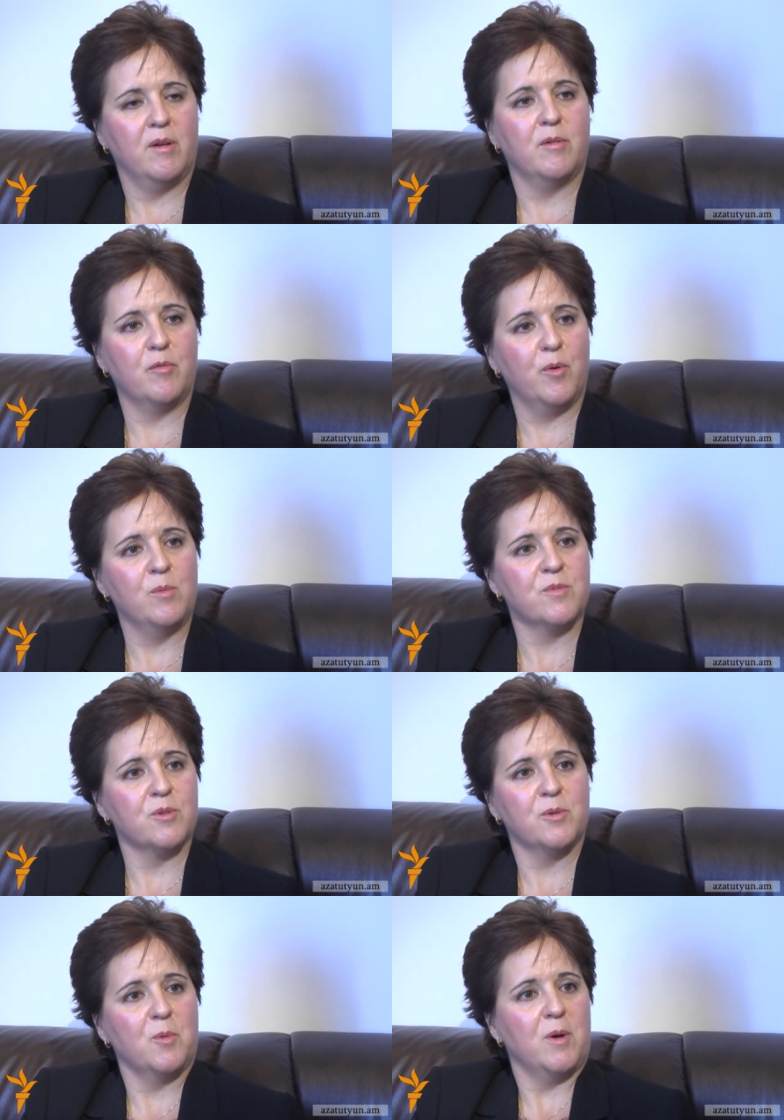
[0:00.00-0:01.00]

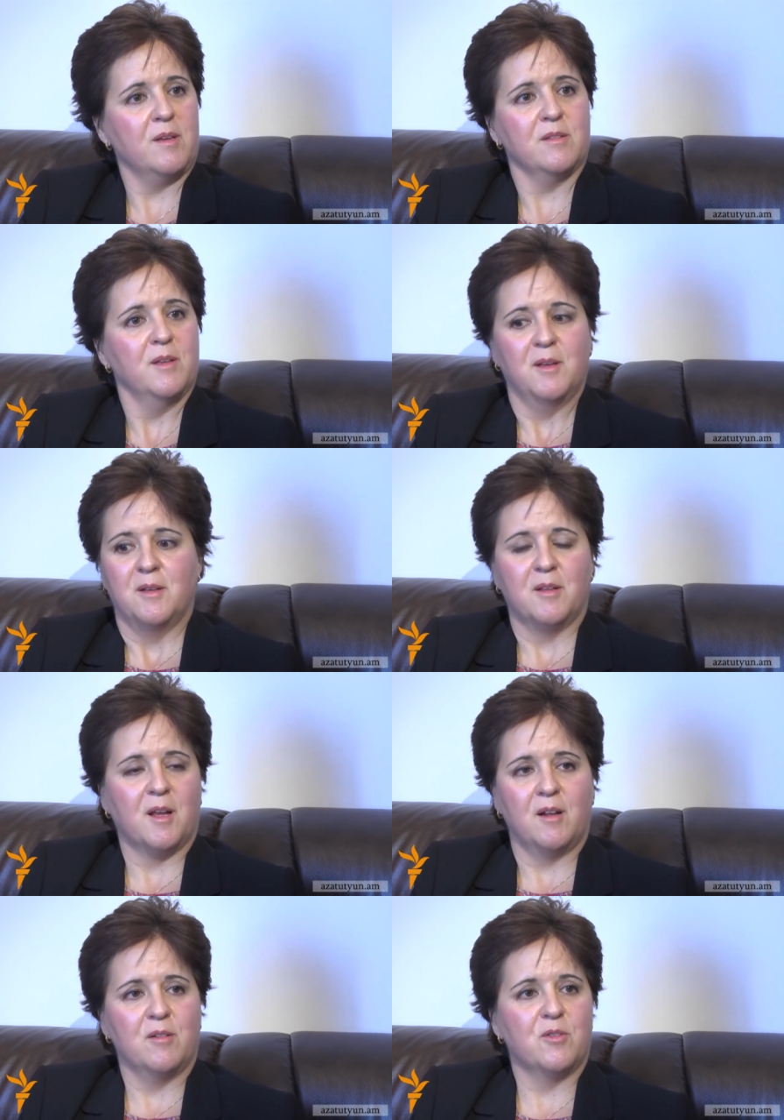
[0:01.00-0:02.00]
reforms. Otherwise, the
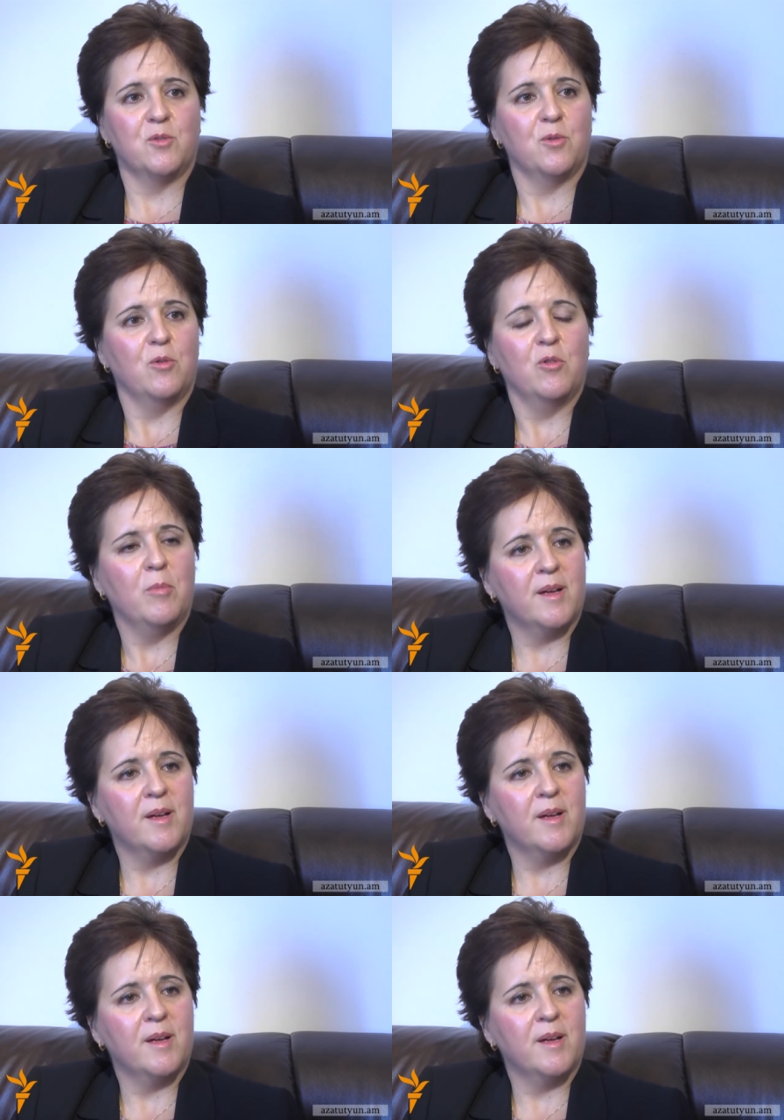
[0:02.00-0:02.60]
country is not going